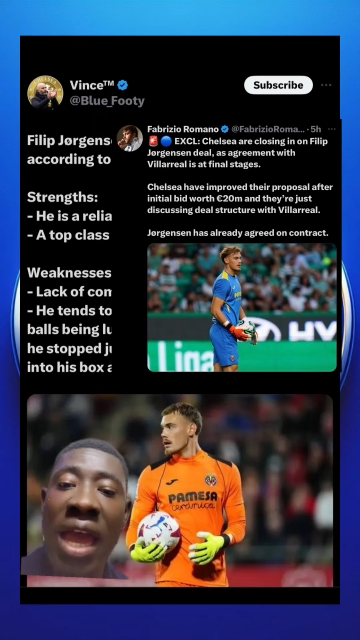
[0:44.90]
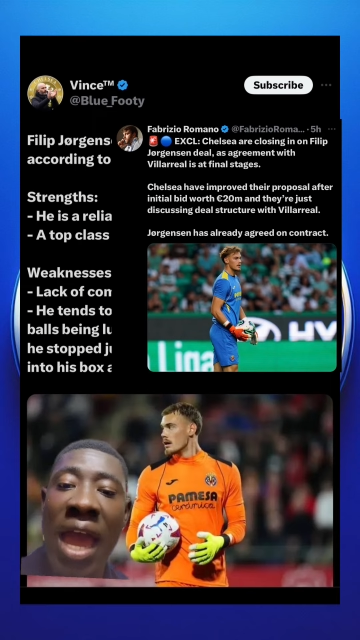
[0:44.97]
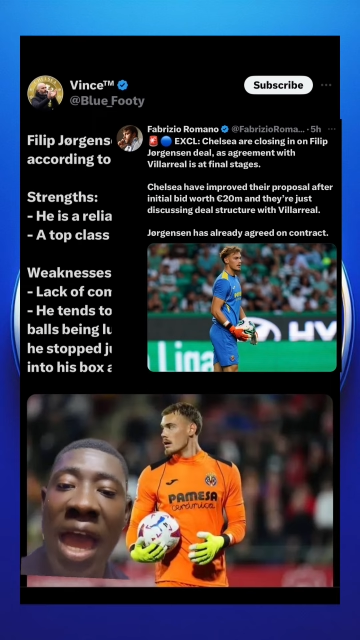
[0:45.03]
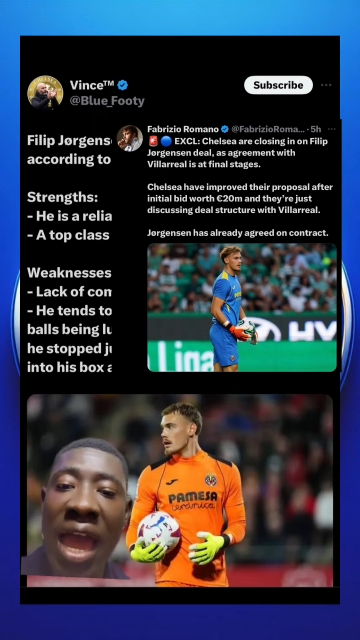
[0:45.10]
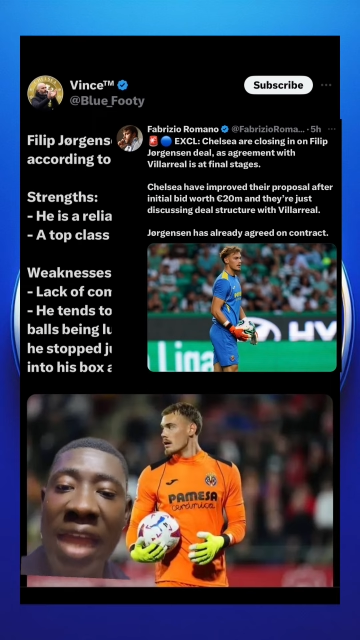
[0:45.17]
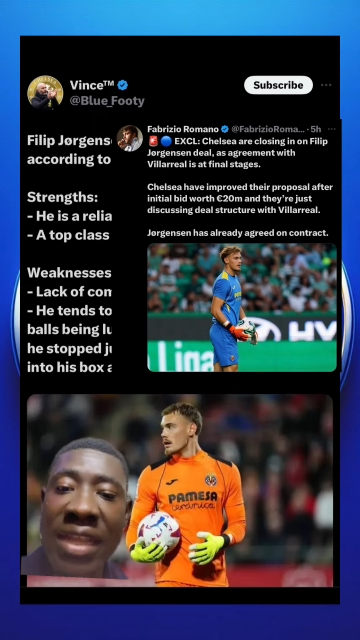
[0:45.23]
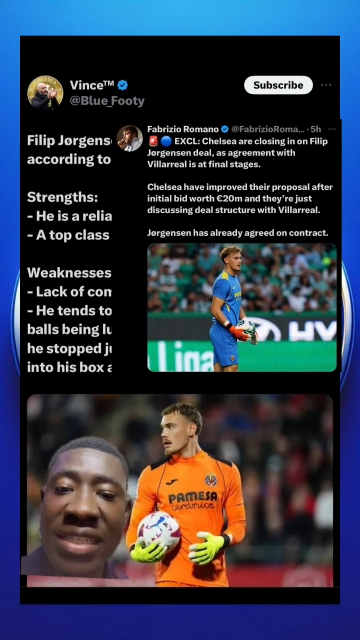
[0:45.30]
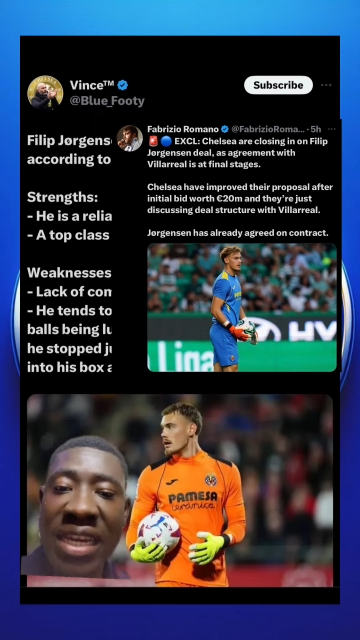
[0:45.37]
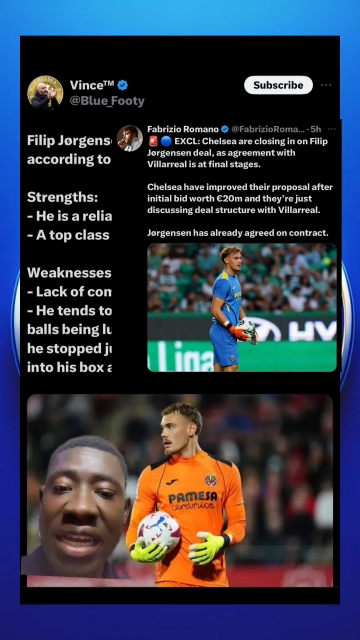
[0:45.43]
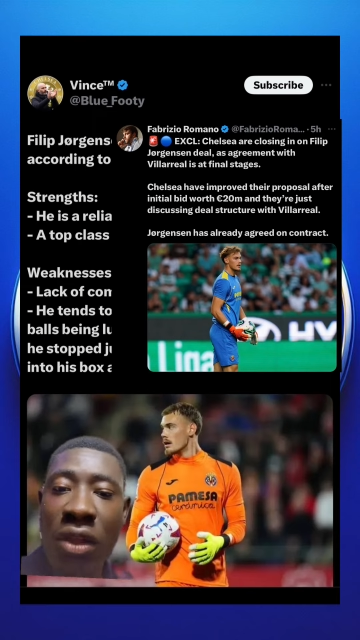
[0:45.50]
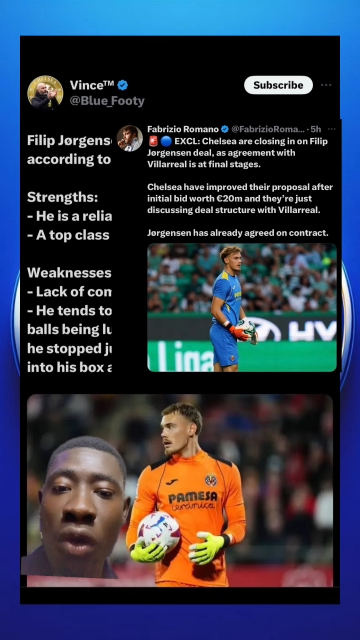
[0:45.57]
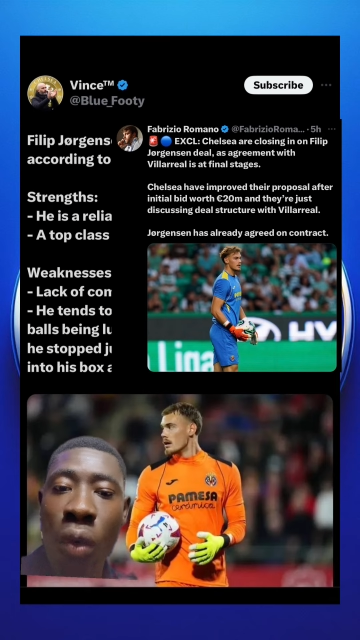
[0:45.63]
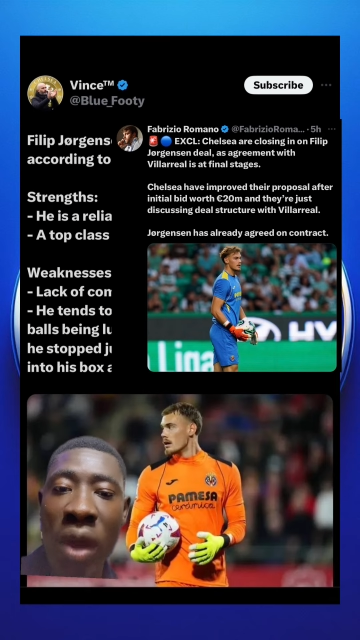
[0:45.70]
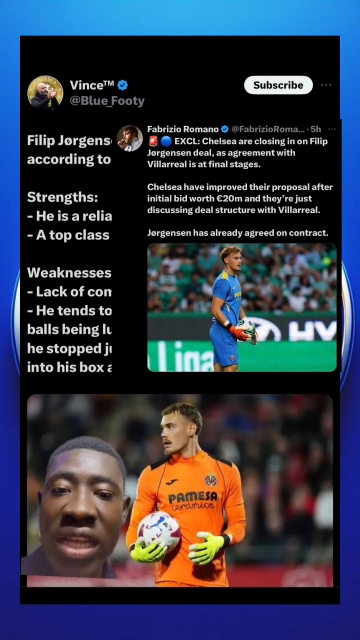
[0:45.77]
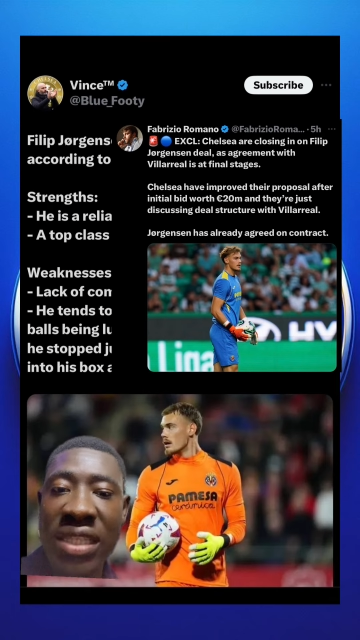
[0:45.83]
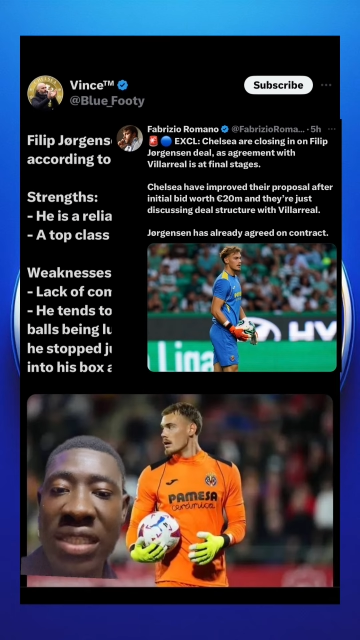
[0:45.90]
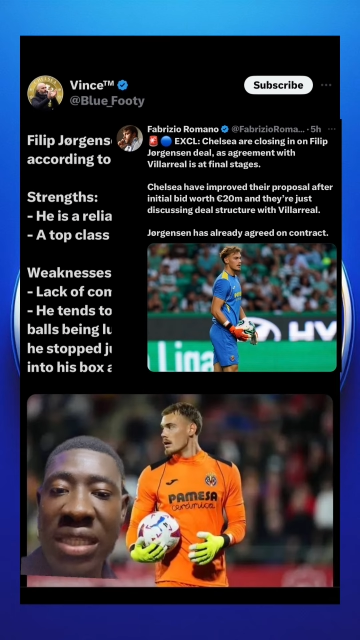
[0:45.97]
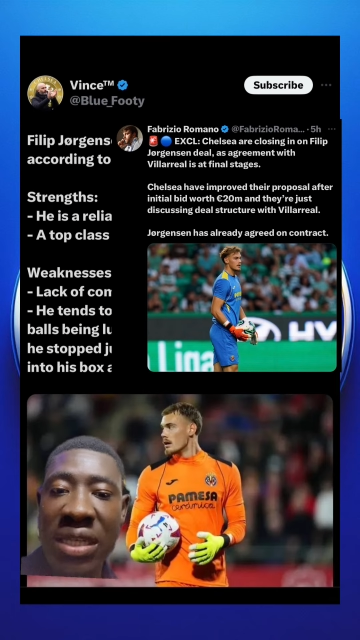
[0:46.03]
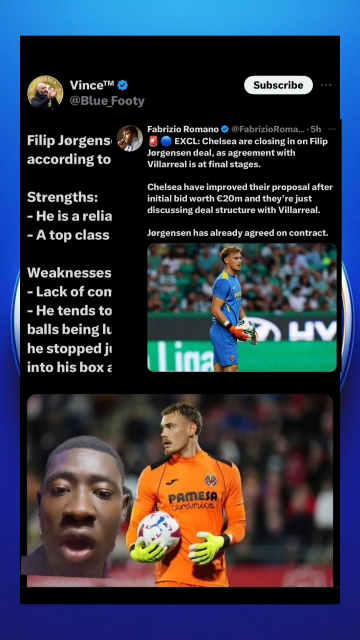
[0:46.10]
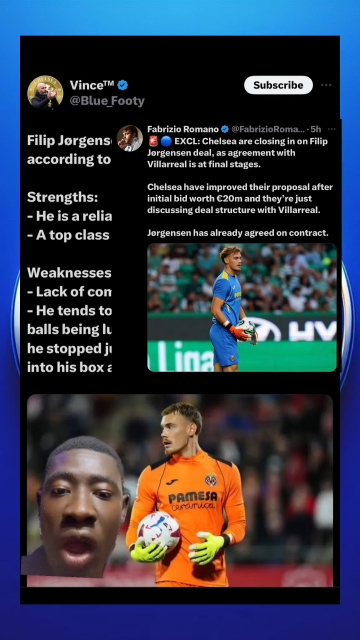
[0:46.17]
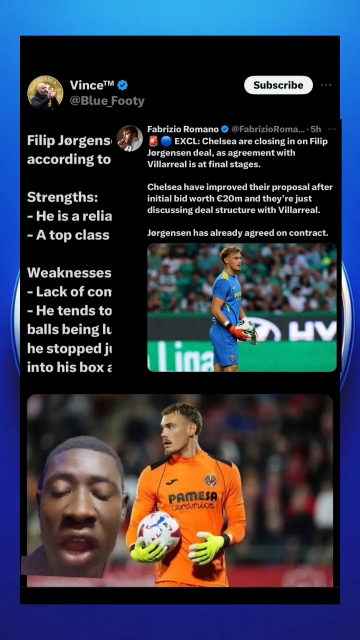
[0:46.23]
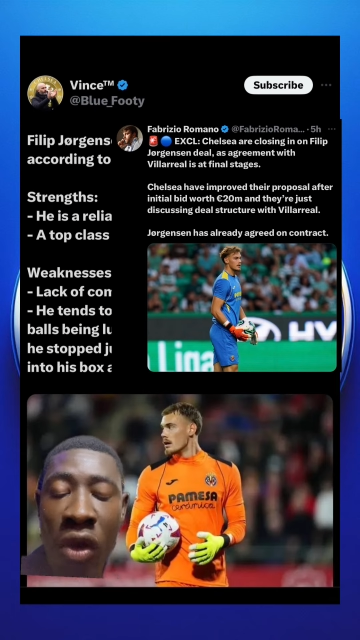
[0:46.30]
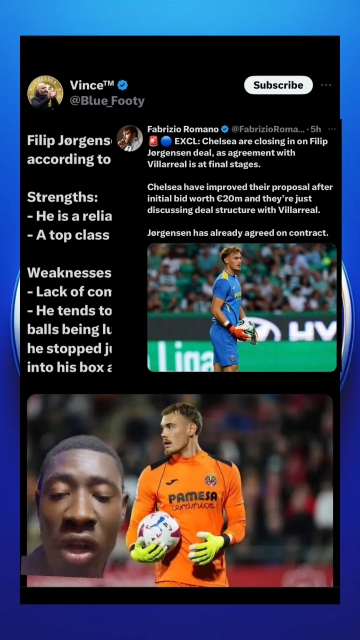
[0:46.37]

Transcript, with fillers: A deal with or a